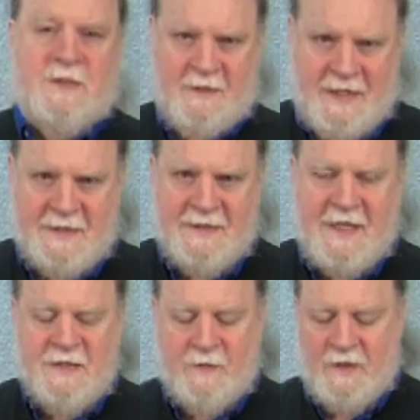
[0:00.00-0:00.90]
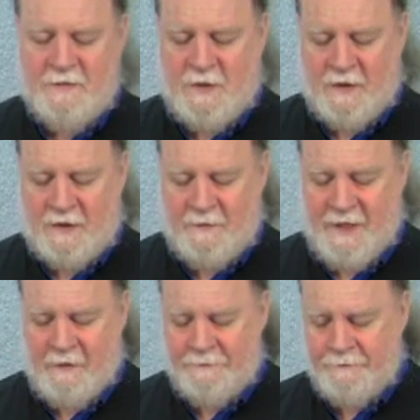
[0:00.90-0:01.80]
So, yes, that's what I'm talking about.